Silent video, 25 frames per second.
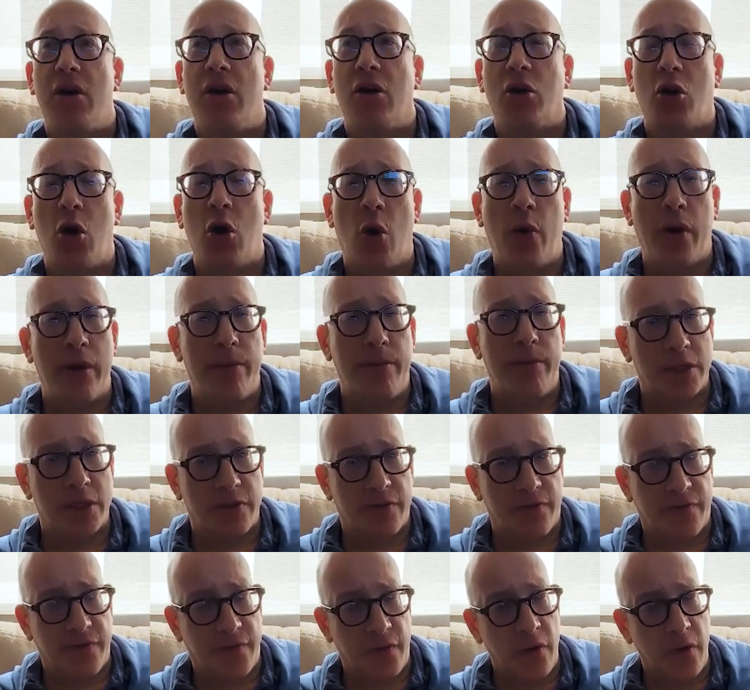going much
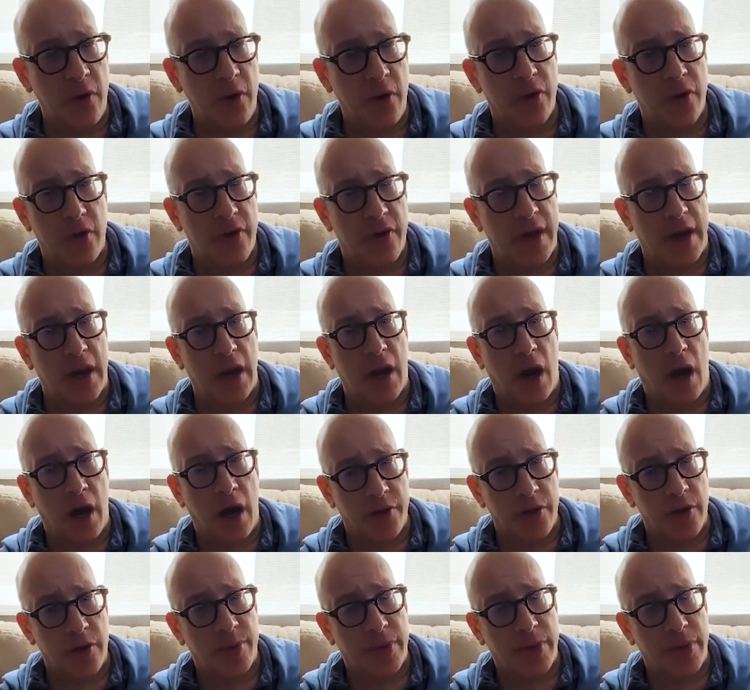further than other